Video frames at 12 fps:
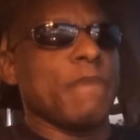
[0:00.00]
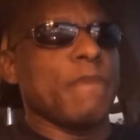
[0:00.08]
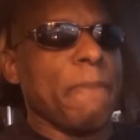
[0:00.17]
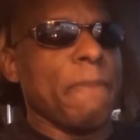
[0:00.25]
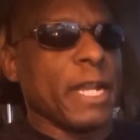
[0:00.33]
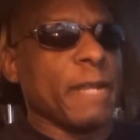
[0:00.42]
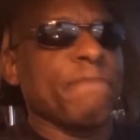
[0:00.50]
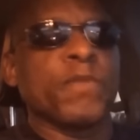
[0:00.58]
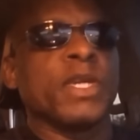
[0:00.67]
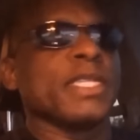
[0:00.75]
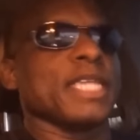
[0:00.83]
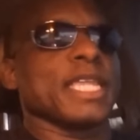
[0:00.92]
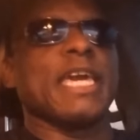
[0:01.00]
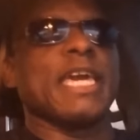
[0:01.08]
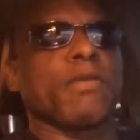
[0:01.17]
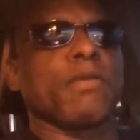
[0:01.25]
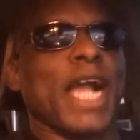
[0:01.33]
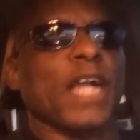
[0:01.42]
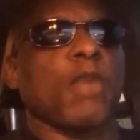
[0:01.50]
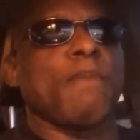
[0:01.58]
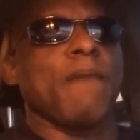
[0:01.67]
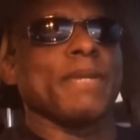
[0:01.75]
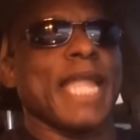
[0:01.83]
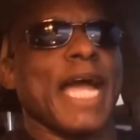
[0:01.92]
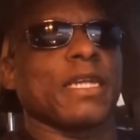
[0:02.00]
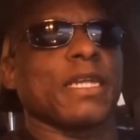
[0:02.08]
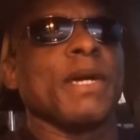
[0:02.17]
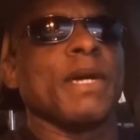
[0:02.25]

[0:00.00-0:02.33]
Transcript: please me better than getting Barack Obama